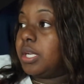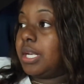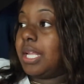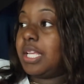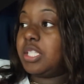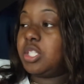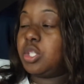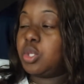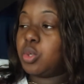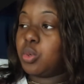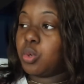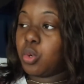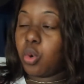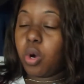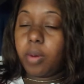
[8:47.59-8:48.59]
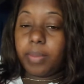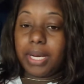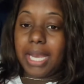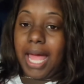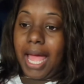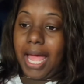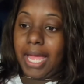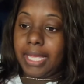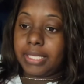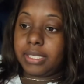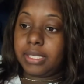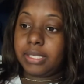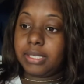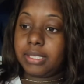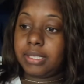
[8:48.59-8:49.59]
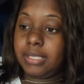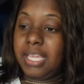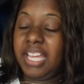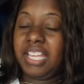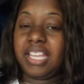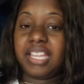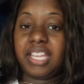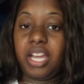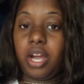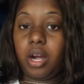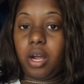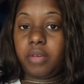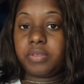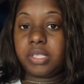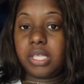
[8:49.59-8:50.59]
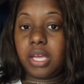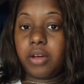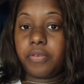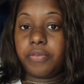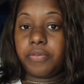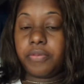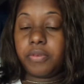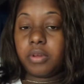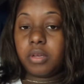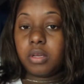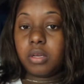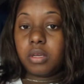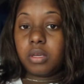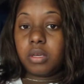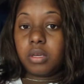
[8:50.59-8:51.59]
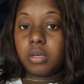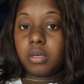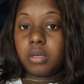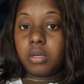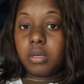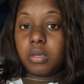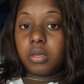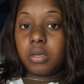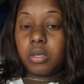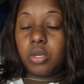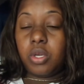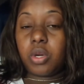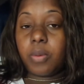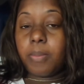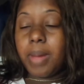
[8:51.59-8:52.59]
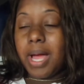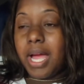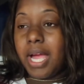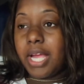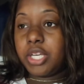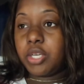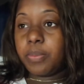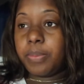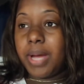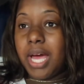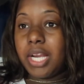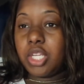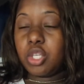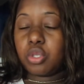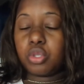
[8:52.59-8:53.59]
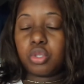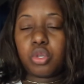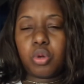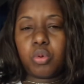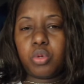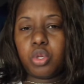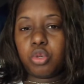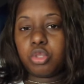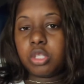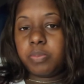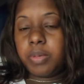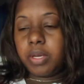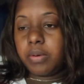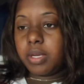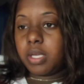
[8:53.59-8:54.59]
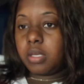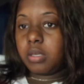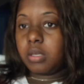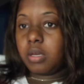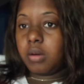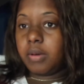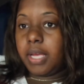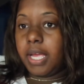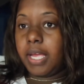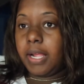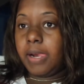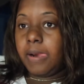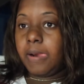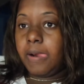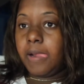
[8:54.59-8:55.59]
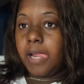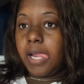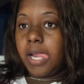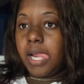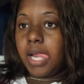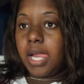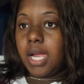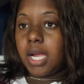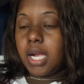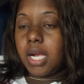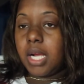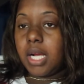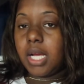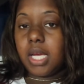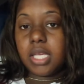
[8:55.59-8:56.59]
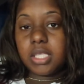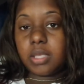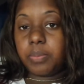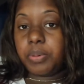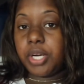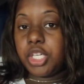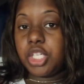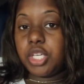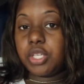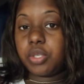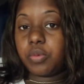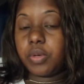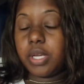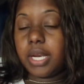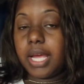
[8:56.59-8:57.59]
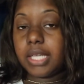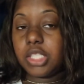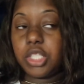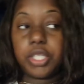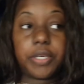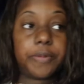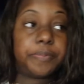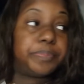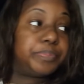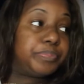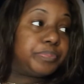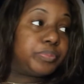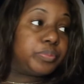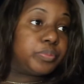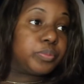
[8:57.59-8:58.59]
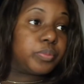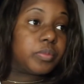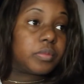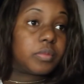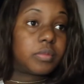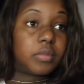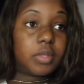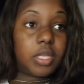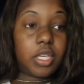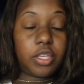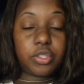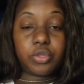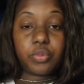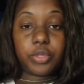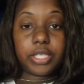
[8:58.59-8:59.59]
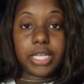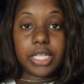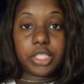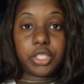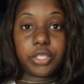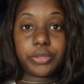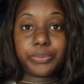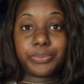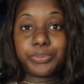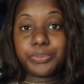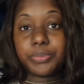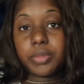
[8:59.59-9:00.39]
Let's normalize taking care of self. Your mind, your body, your soul, your spirit, okay? Because depression is real out here. It's real out here.